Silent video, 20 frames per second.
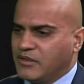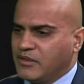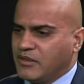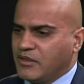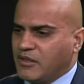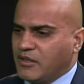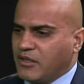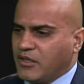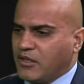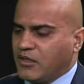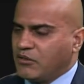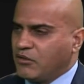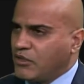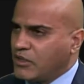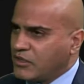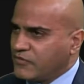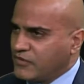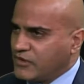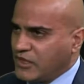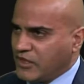a lot
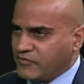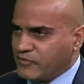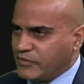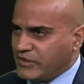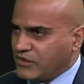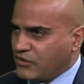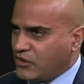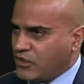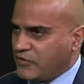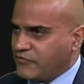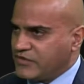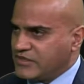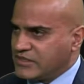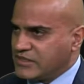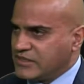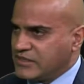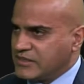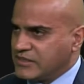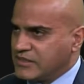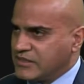of government
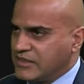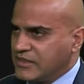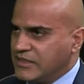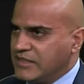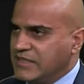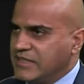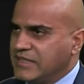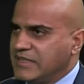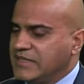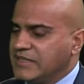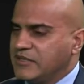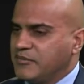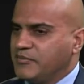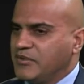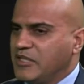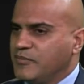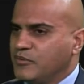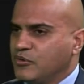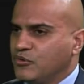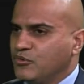offices need
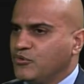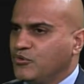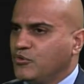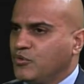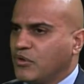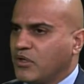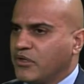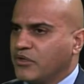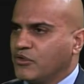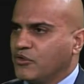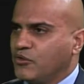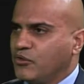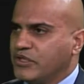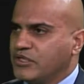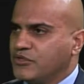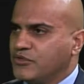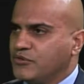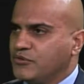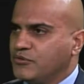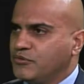people who are going
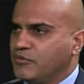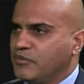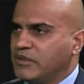to